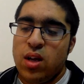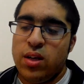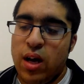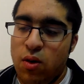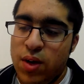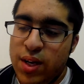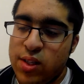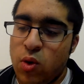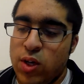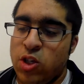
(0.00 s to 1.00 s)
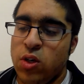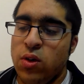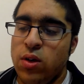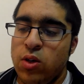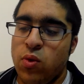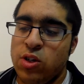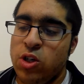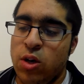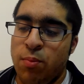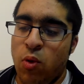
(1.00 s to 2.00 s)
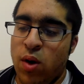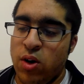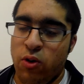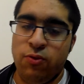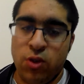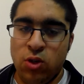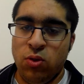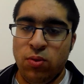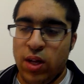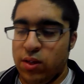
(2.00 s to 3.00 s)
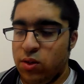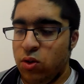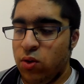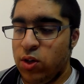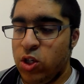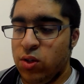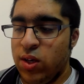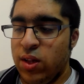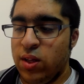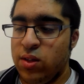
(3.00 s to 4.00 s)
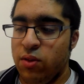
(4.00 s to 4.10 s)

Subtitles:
Now, here's a question number 1 of 2. There's 2 questions in this.